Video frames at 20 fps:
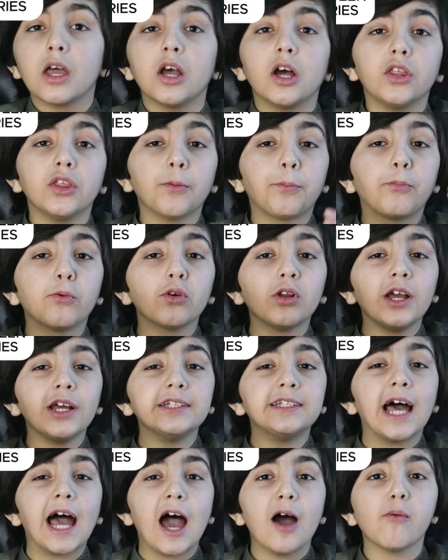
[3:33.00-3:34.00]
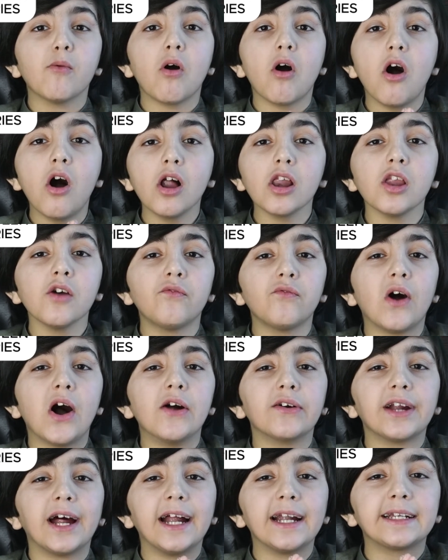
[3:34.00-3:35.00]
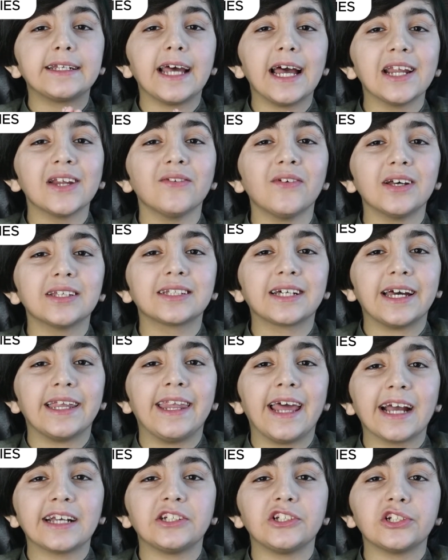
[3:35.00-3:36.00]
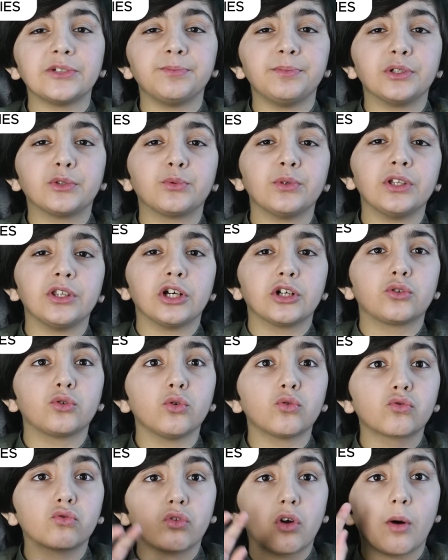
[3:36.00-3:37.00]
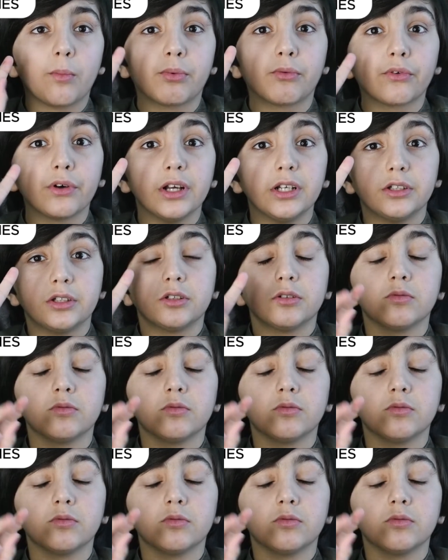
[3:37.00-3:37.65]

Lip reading: The police have only found a tenuous connection between the two robberies.